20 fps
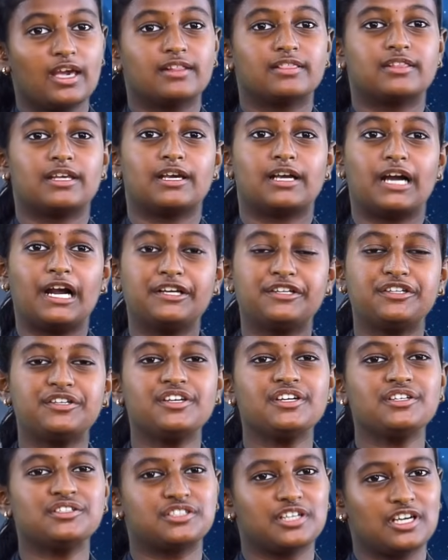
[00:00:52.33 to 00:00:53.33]
The
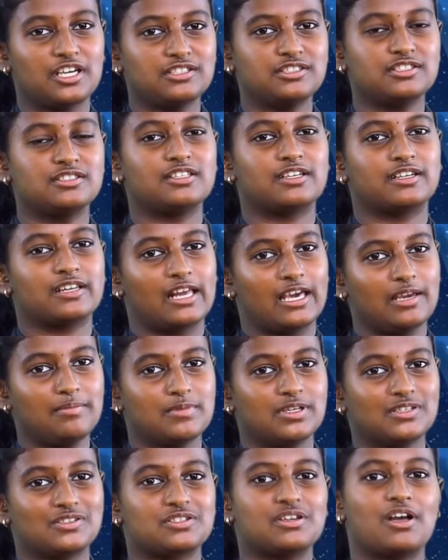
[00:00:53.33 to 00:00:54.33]
continuing change in the
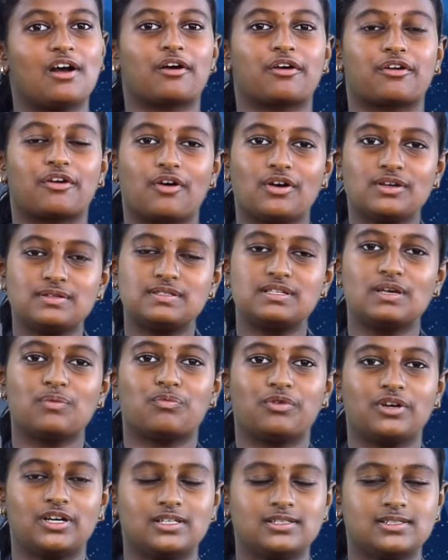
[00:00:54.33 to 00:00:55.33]
climate across the
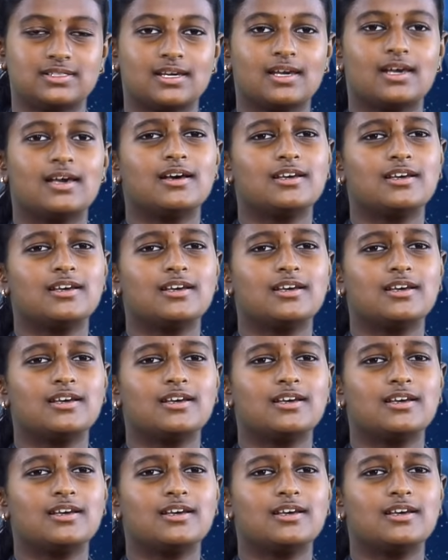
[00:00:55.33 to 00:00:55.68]
world